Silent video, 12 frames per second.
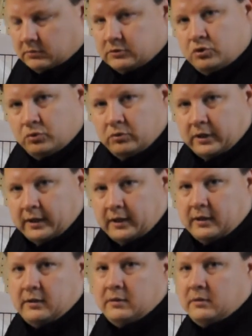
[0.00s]
to
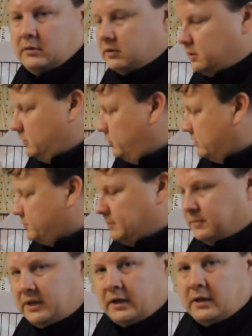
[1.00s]
a uh, USB
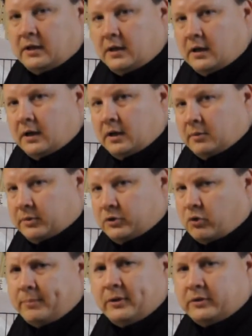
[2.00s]
mini, but you
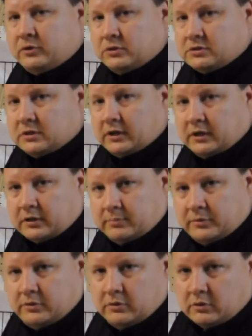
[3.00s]
won't be able to use it on a
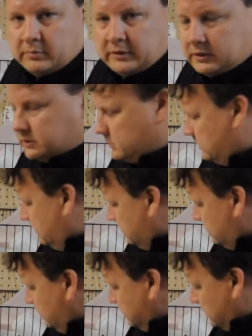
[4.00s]
computer because this
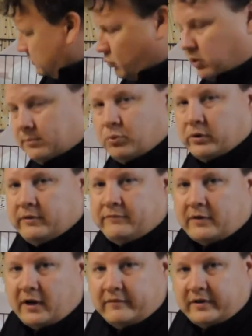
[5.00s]
uses
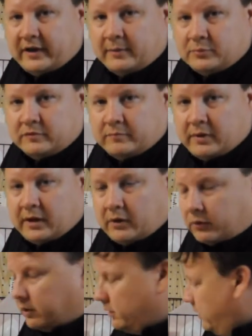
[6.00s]
1.5 amps of power